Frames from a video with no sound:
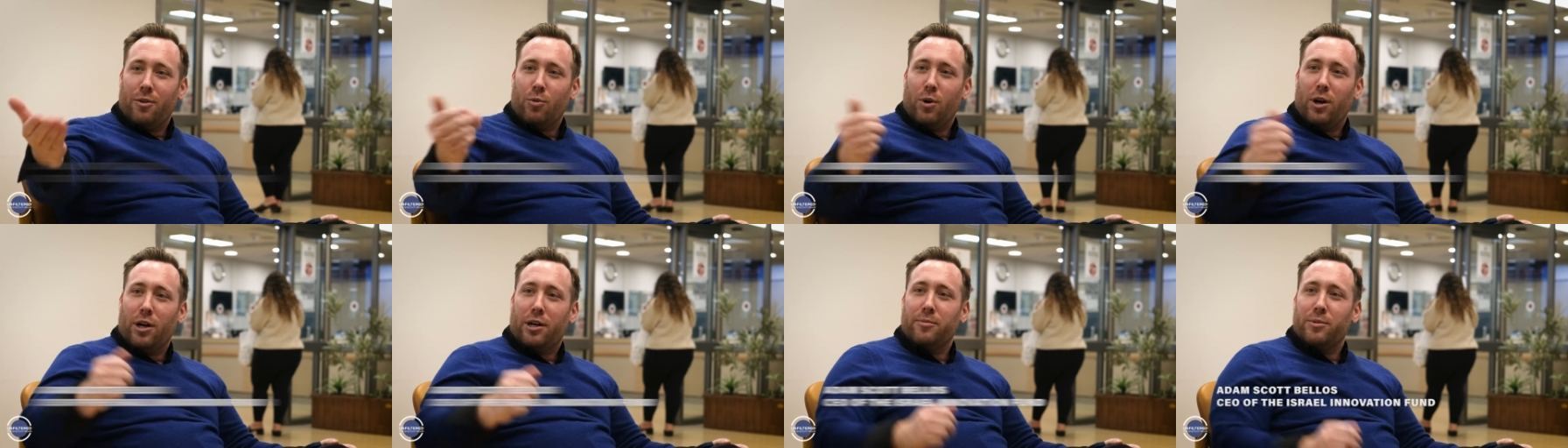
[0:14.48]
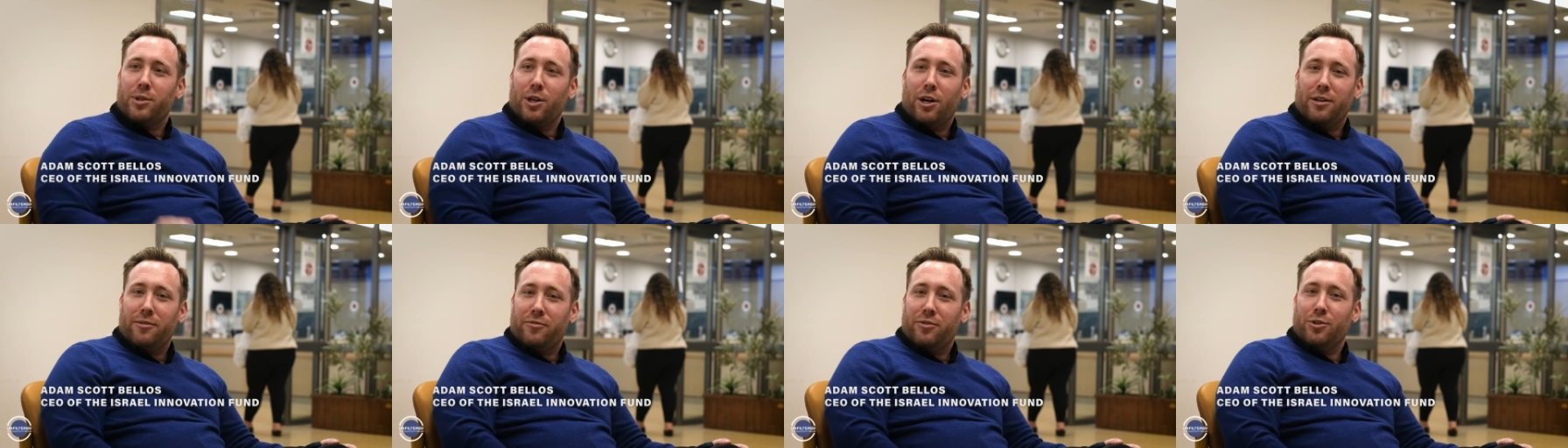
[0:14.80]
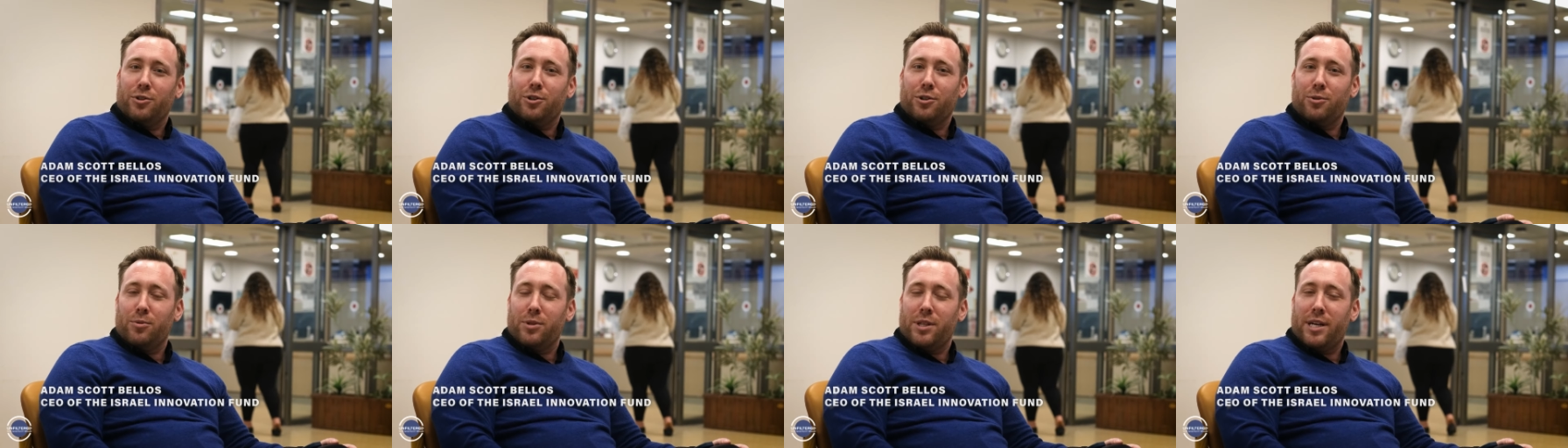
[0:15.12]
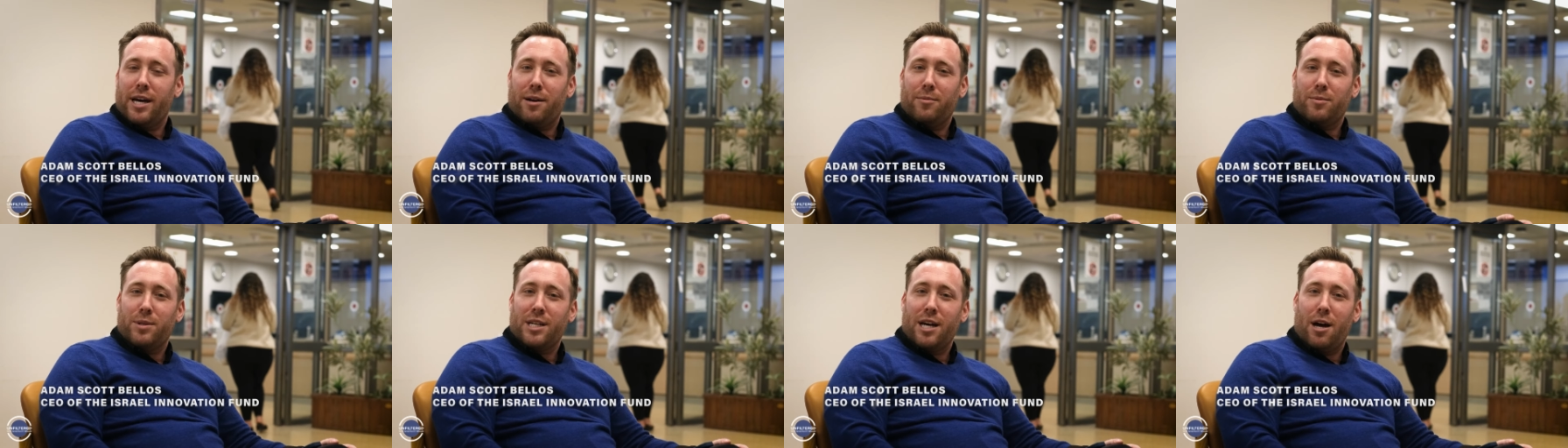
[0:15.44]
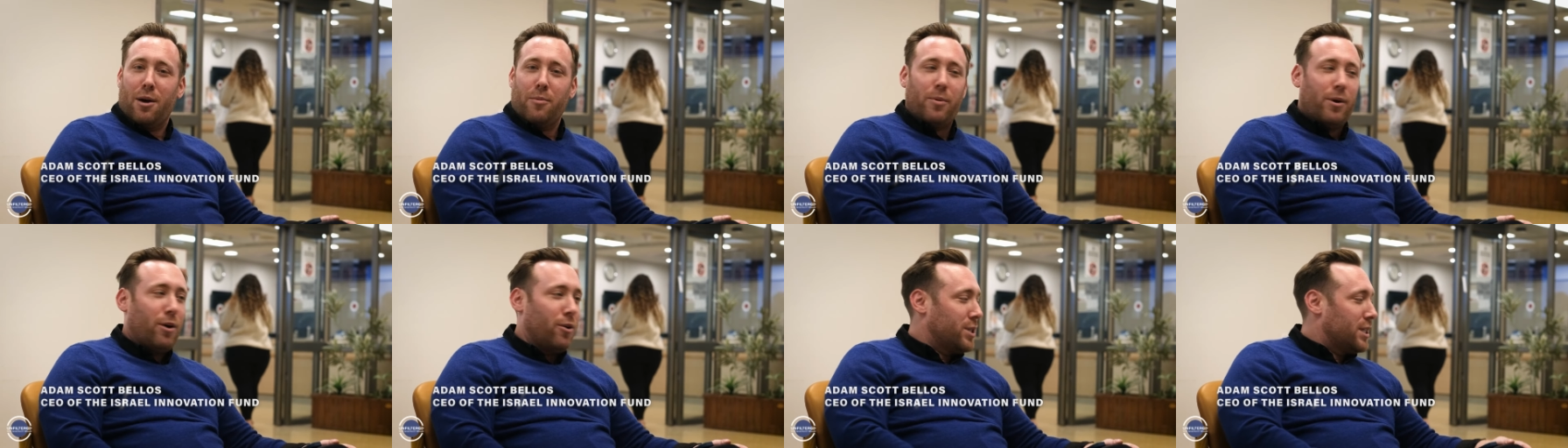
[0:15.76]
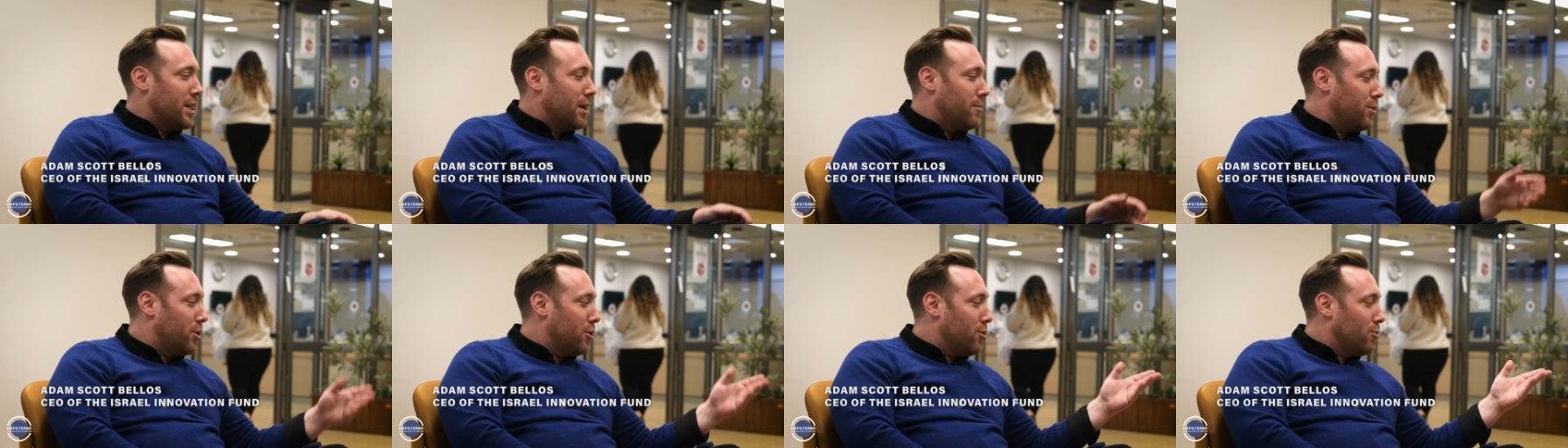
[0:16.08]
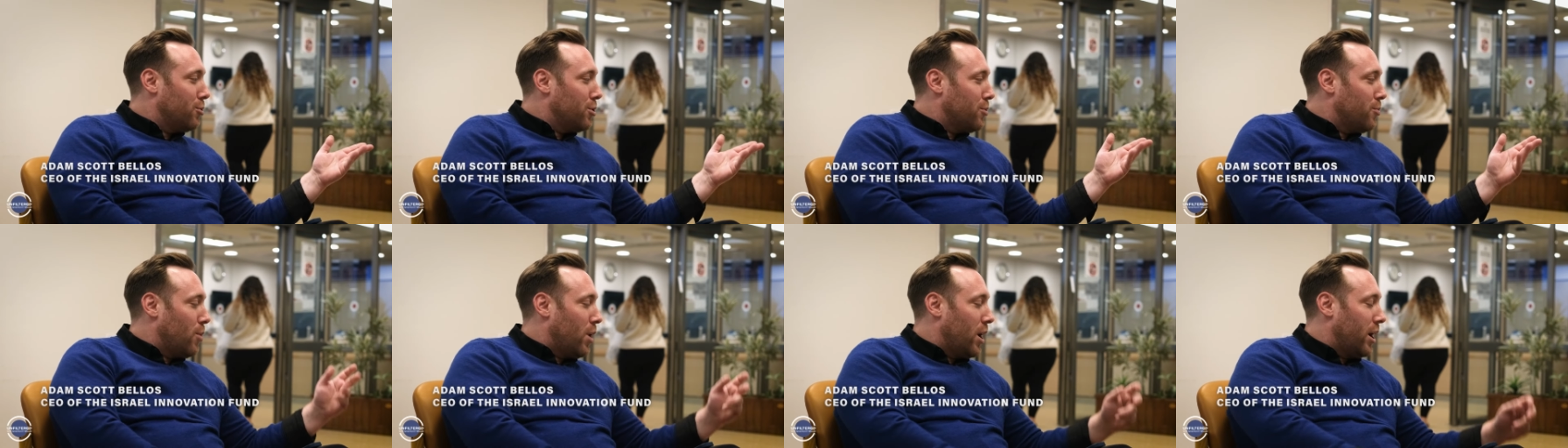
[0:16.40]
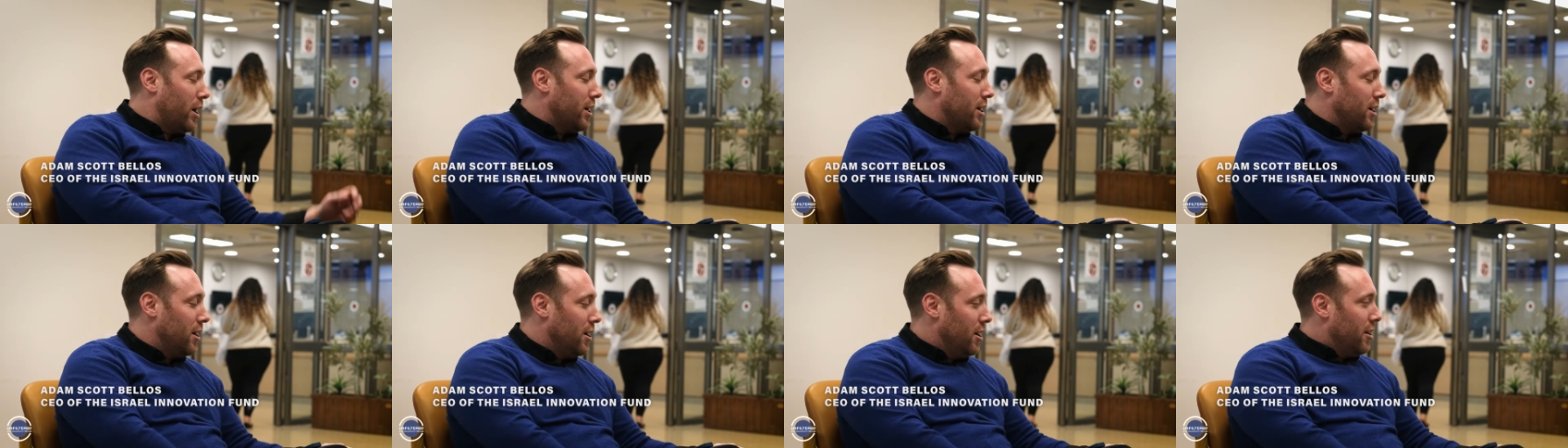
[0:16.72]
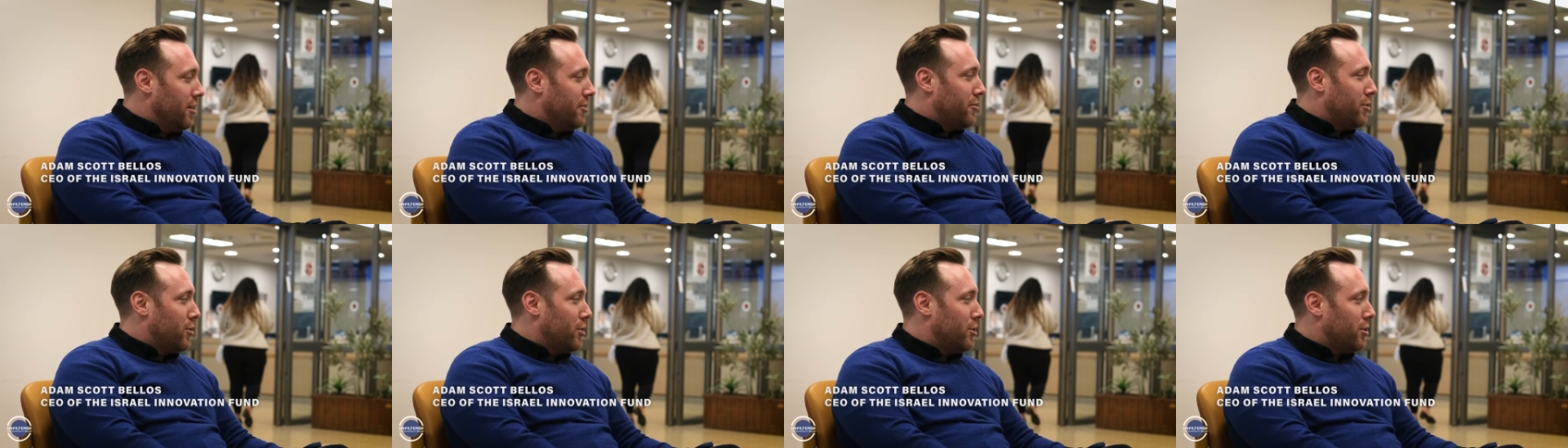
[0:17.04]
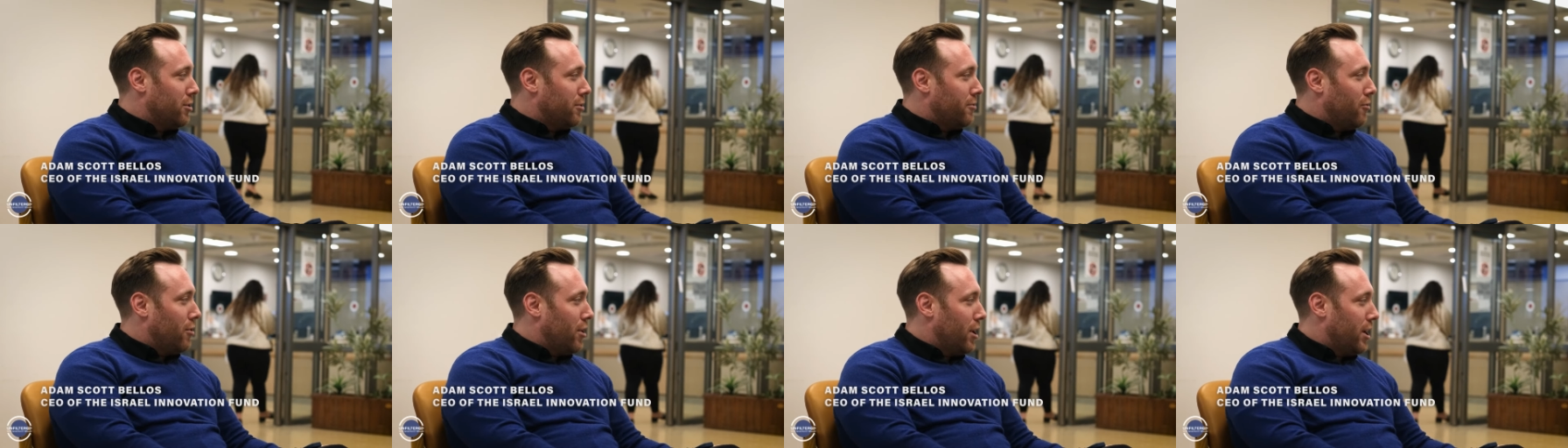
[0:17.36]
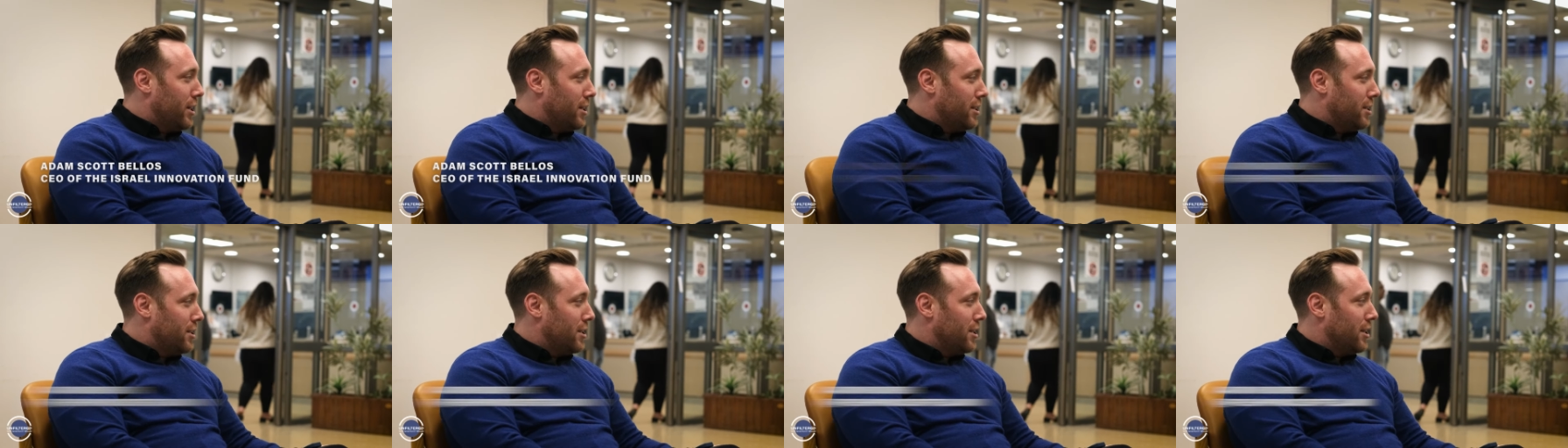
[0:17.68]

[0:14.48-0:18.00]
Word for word: Welcome to Unfiltered with Adam Sopos. I'm here with my very good friend,